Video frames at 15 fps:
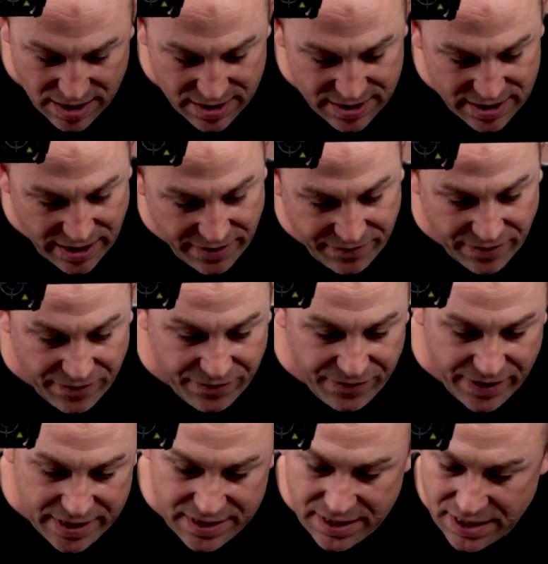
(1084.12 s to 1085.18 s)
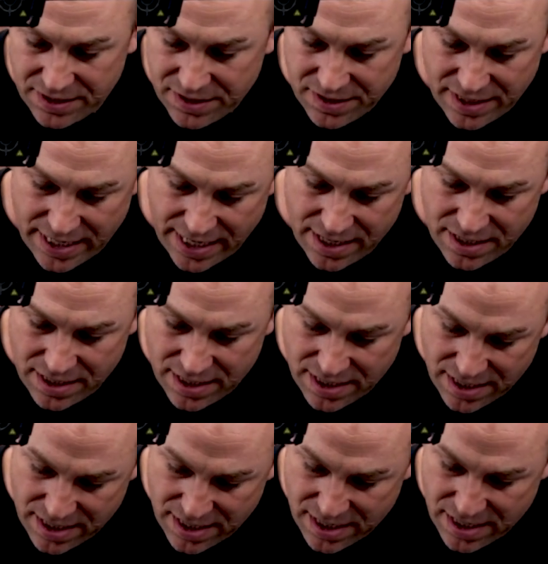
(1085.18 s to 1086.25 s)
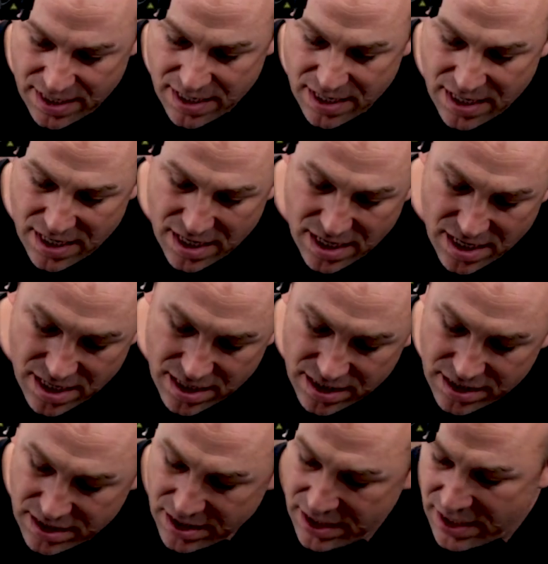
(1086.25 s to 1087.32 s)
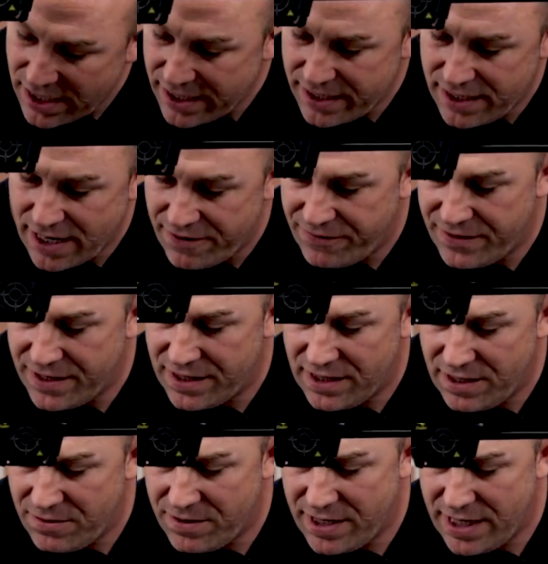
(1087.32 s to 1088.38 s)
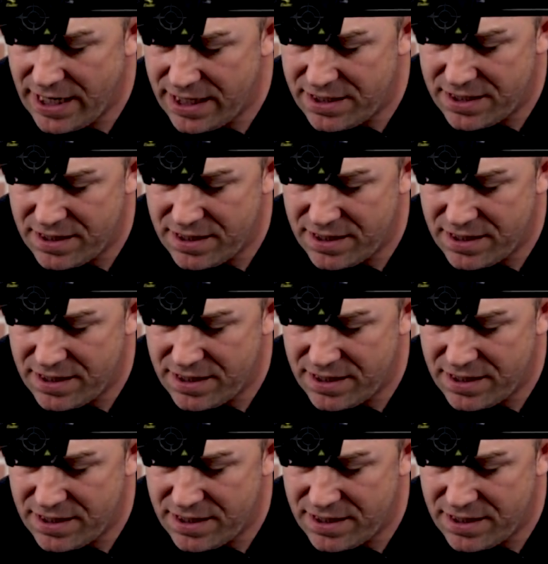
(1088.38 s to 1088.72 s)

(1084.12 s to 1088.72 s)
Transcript: See if it fits under there. Okay, definitely would need